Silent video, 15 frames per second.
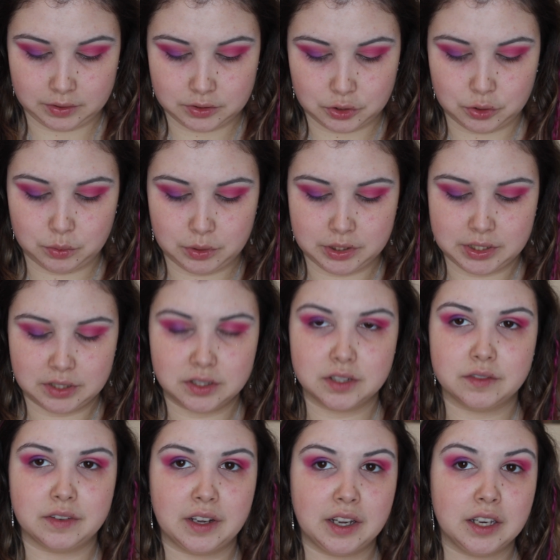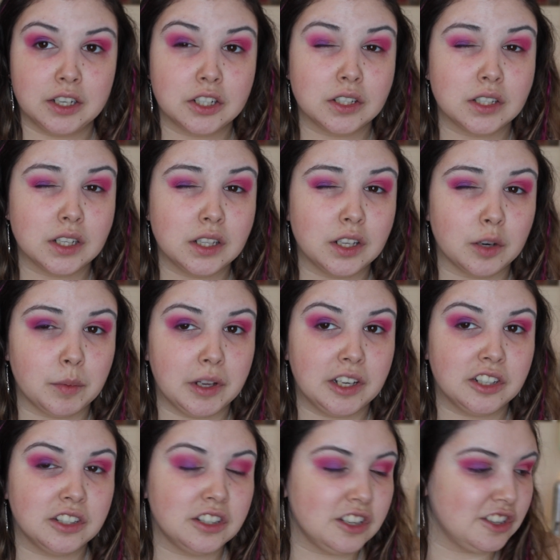to intensify it just a little bit,
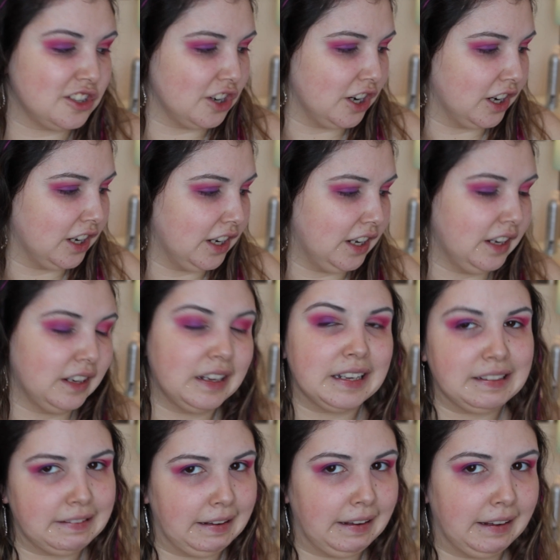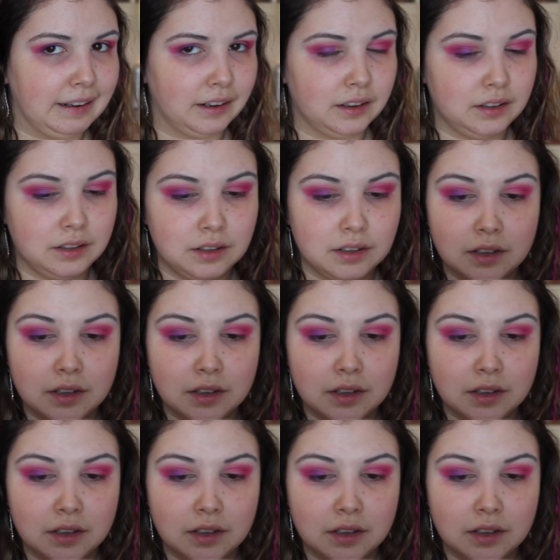just to darken it a tad.